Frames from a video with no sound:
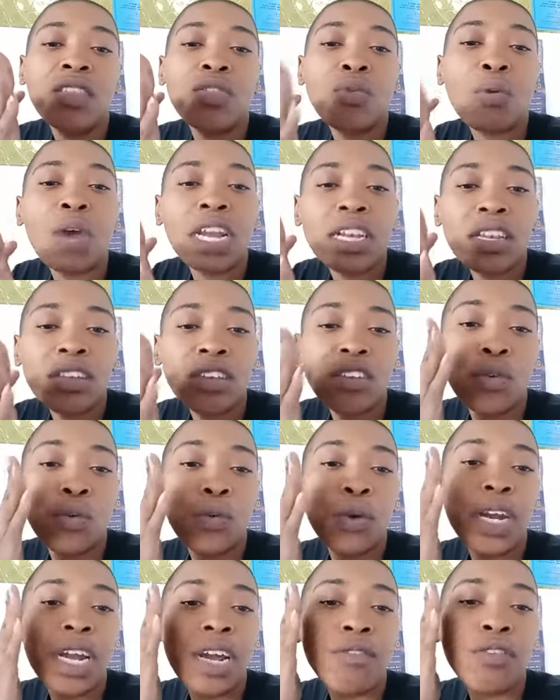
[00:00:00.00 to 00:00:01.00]
threat to
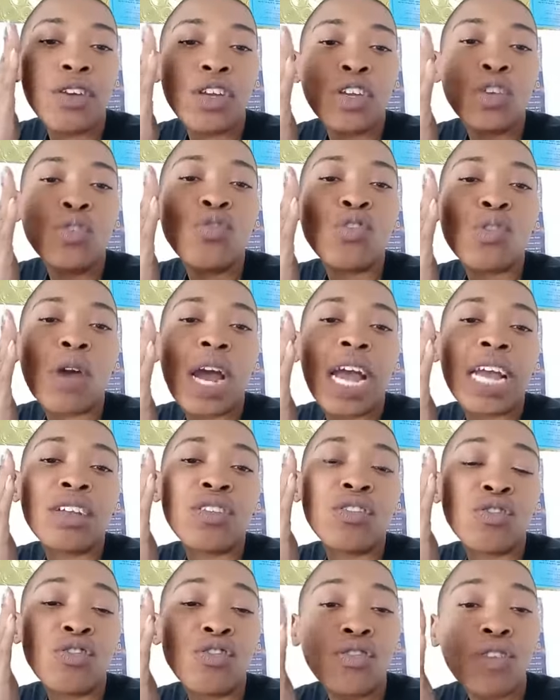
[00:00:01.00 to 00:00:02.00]
whatever you trying
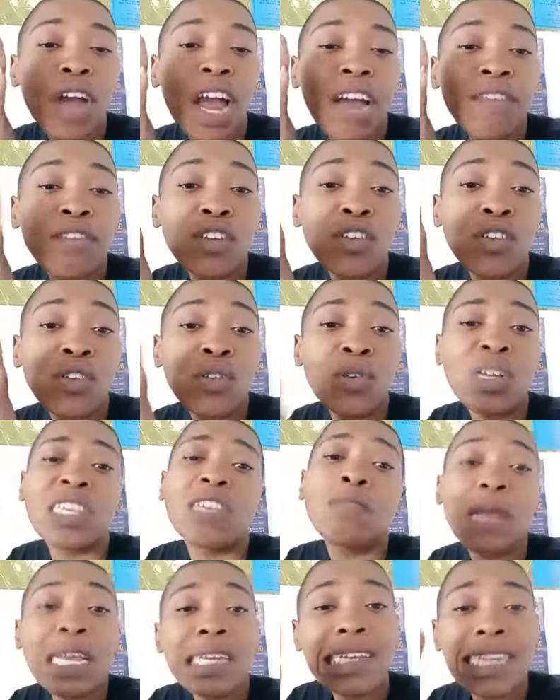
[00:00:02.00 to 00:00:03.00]
to strive to do,
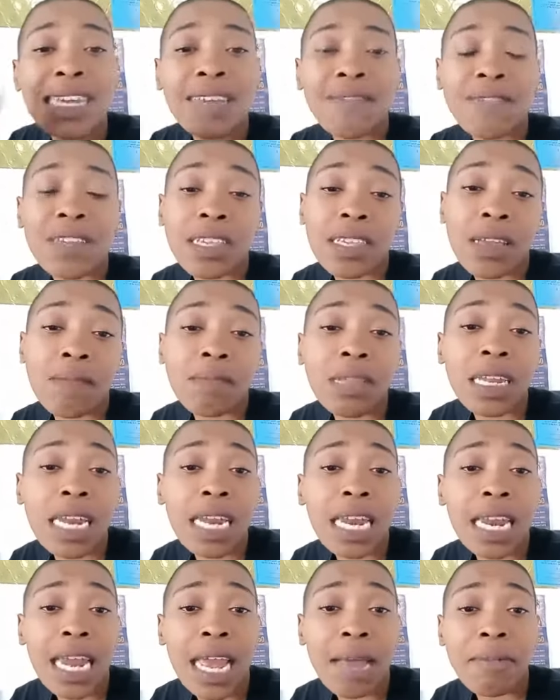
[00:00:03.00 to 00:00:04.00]
especially if it's something
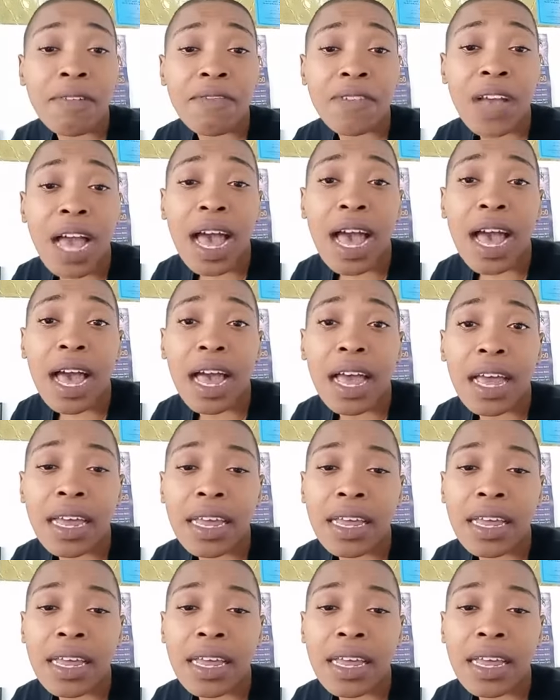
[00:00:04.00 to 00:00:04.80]
in the name of God,